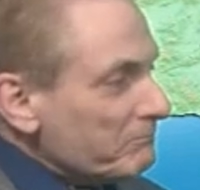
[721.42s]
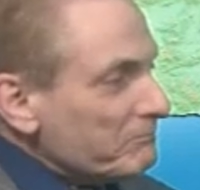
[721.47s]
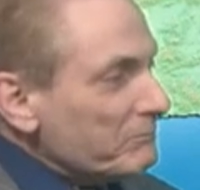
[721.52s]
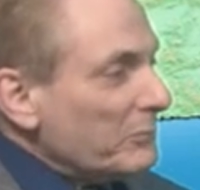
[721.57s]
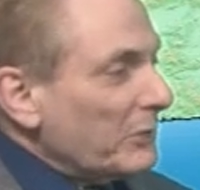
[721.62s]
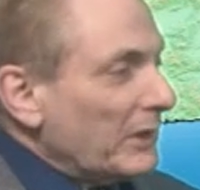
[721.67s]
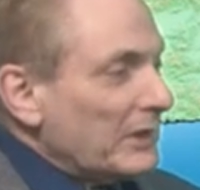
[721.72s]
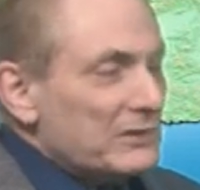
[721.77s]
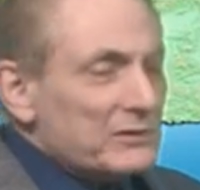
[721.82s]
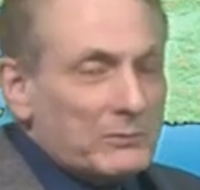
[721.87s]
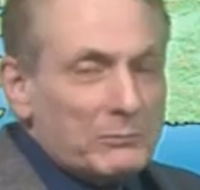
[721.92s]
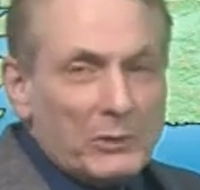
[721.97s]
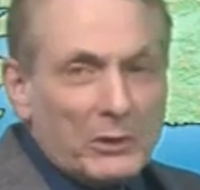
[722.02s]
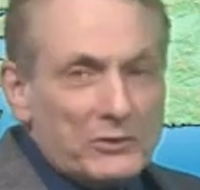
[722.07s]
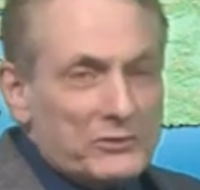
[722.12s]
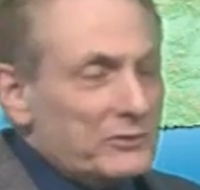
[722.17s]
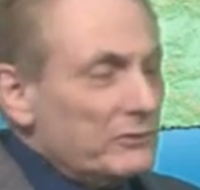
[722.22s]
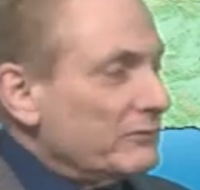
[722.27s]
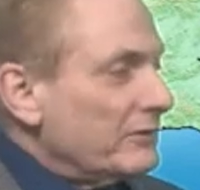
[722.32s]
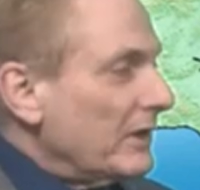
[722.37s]
bringing some
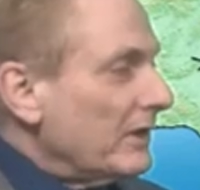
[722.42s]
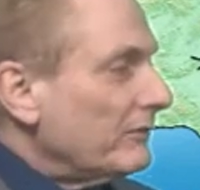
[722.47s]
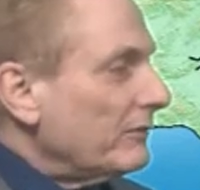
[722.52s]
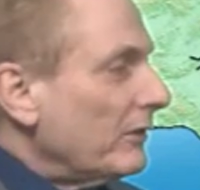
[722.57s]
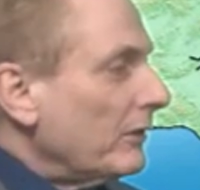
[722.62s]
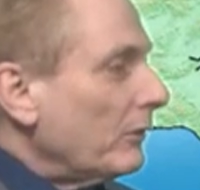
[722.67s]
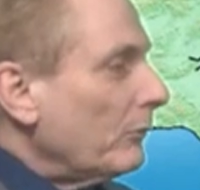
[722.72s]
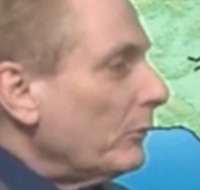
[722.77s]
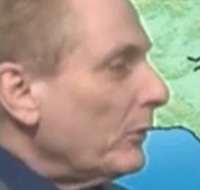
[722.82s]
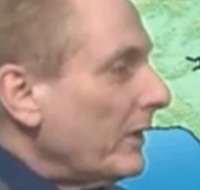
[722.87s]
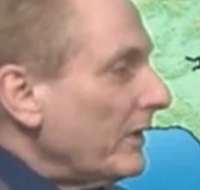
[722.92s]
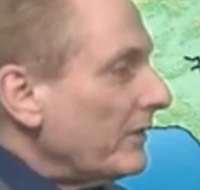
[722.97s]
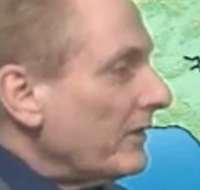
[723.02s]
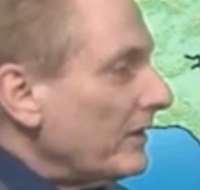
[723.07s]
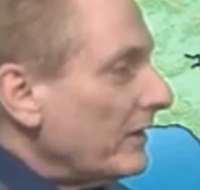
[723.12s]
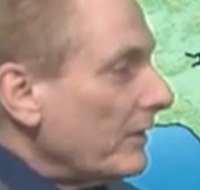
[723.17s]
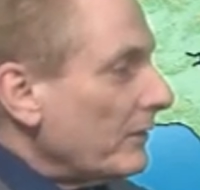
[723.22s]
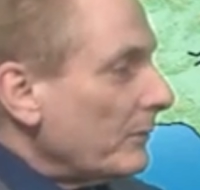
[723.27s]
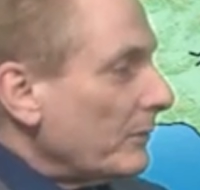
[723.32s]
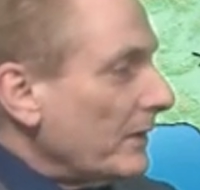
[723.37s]
marginal VFR with
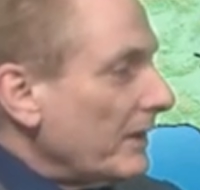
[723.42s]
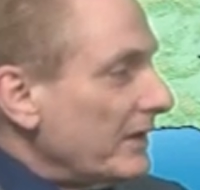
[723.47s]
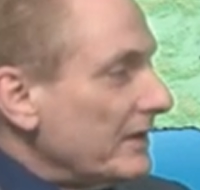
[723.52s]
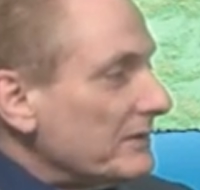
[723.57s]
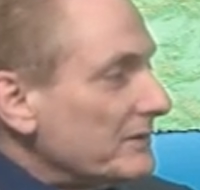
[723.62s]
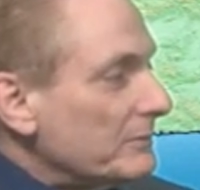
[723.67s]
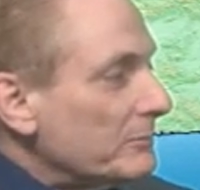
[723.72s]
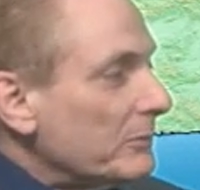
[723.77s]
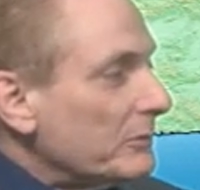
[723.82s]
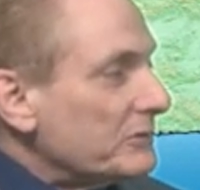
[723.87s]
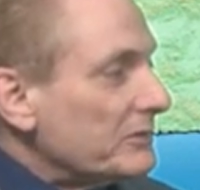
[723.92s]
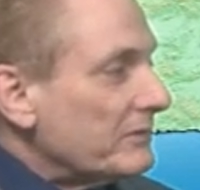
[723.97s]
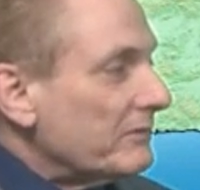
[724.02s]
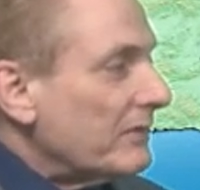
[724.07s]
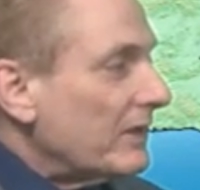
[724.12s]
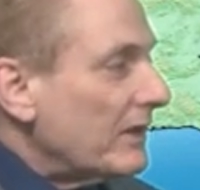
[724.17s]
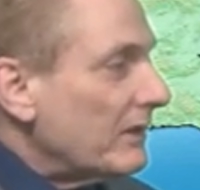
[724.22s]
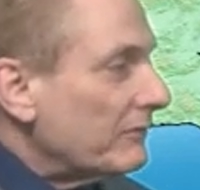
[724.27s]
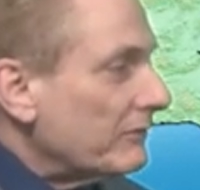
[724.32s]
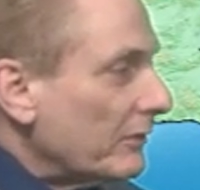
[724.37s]
it. Otherwise, mostly
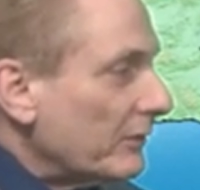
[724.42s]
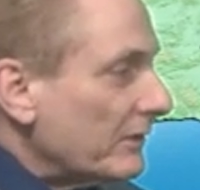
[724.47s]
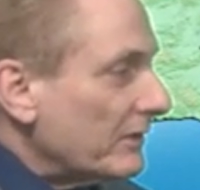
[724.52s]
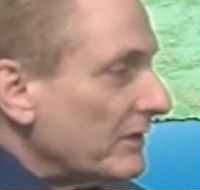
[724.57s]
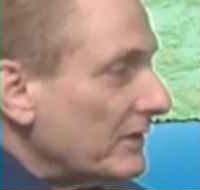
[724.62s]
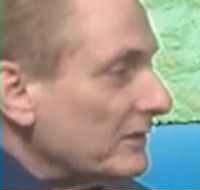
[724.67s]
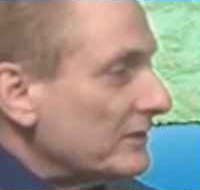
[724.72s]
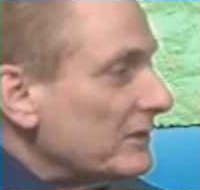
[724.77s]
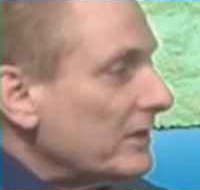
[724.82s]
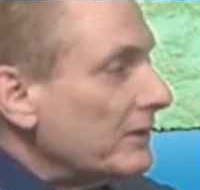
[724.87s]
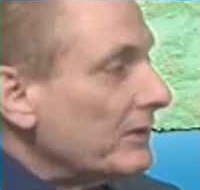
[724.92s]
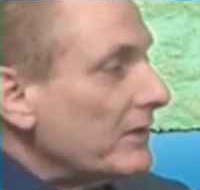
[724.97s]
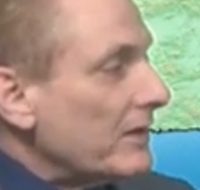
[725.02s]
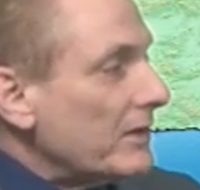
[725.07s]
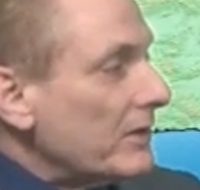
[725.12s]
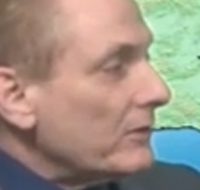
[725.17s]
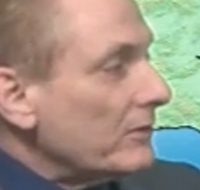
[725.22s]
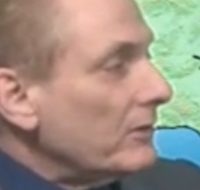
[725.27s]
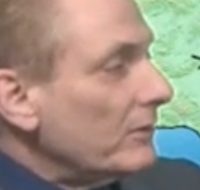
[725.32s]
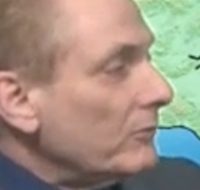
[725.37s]
VFR in the
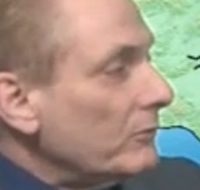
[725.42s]
interior.